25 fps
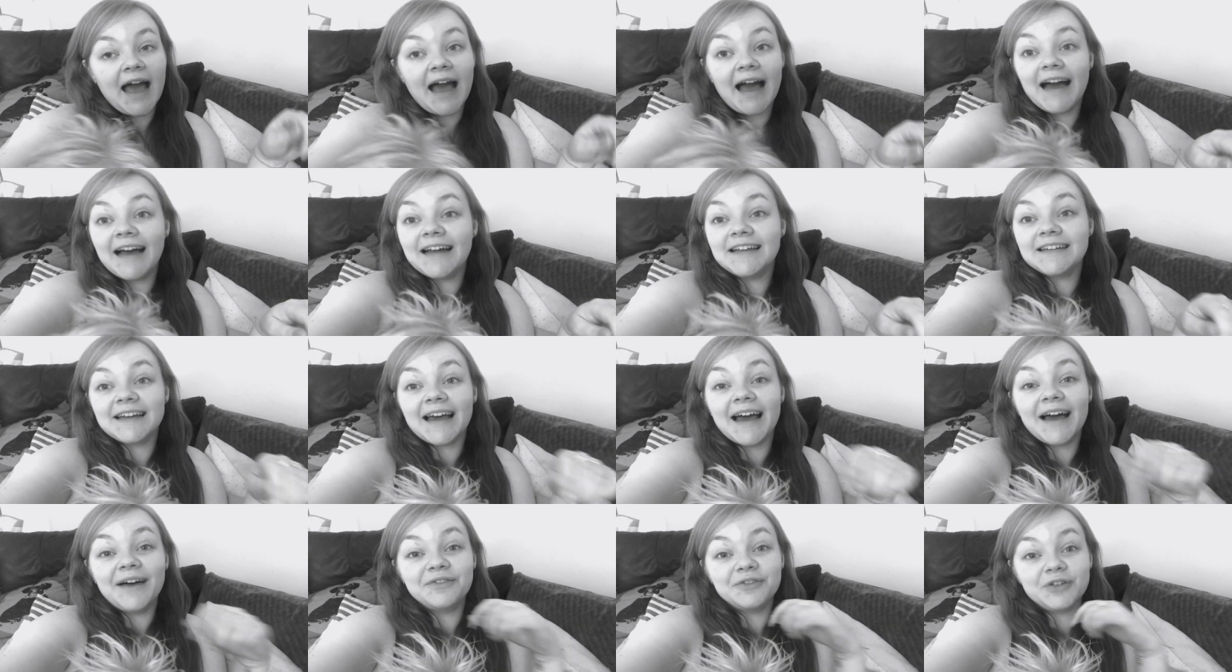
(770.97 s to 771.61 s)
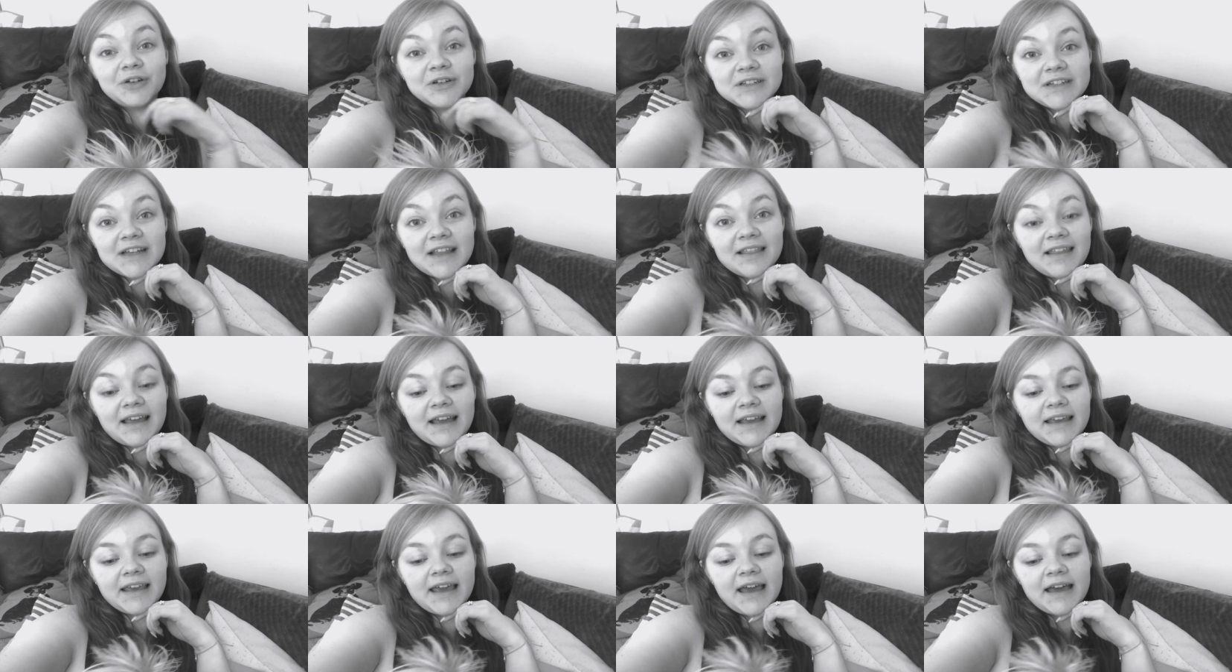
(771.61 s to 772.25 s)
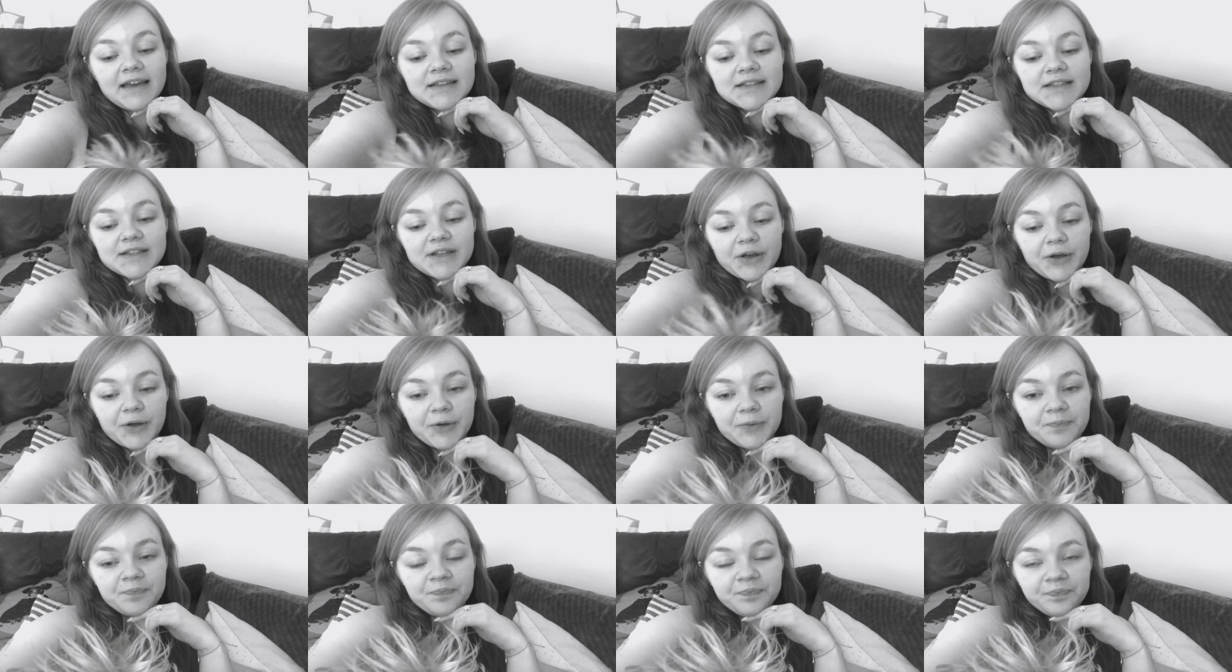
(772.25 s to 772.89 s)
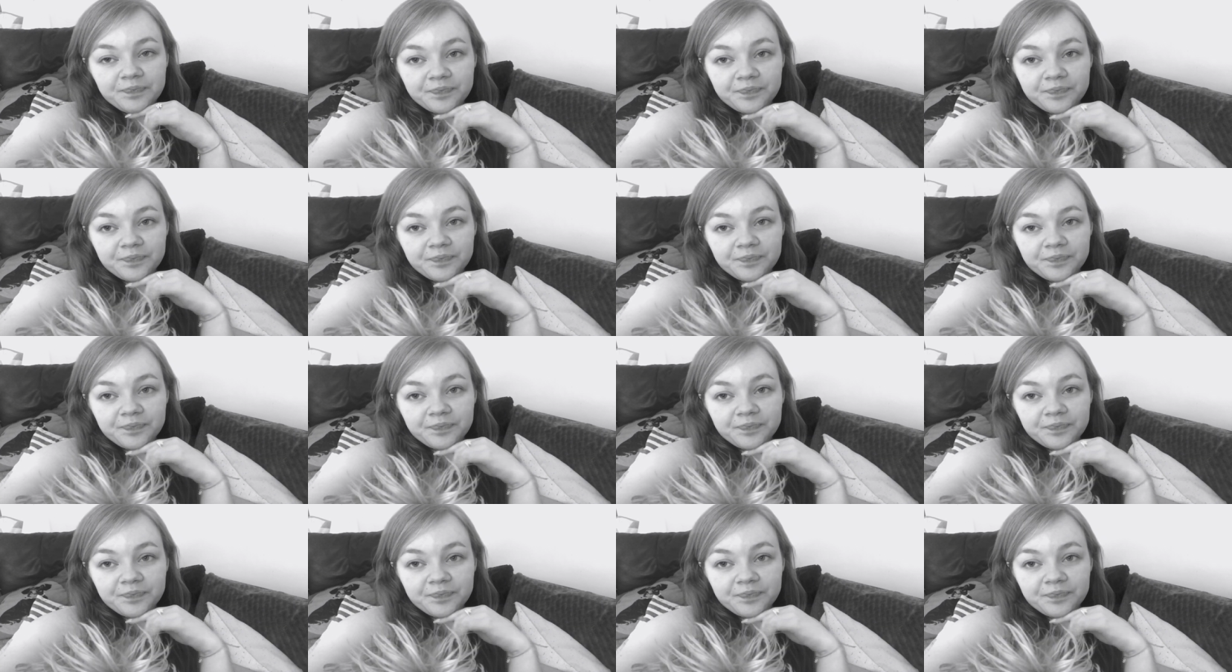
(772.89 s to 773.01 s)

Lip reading: And I have not done that yet, so